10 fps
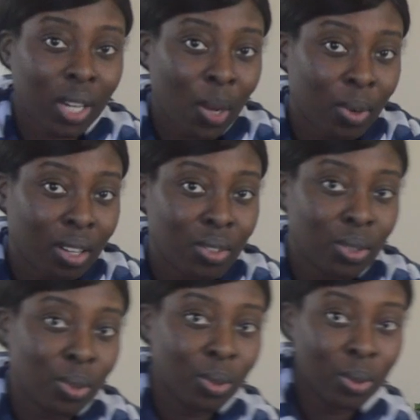what I want to
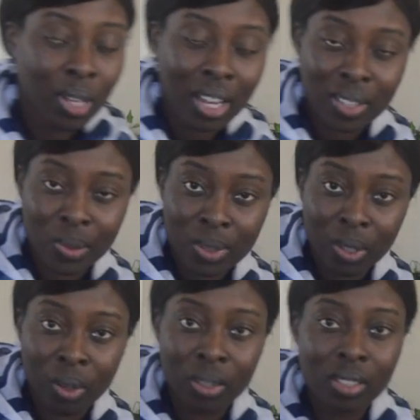do as a
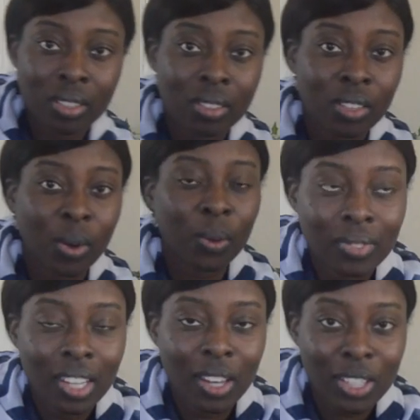result. So,
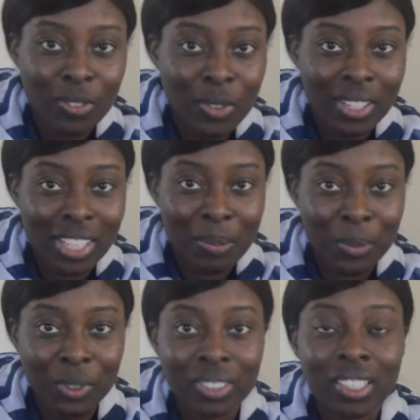I'll give you an
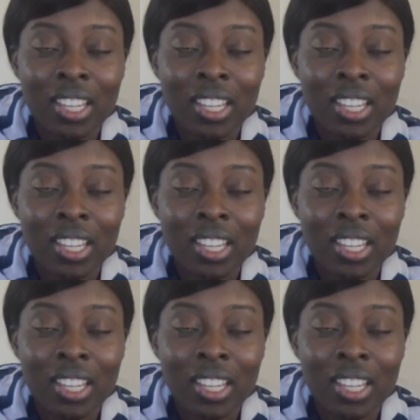example.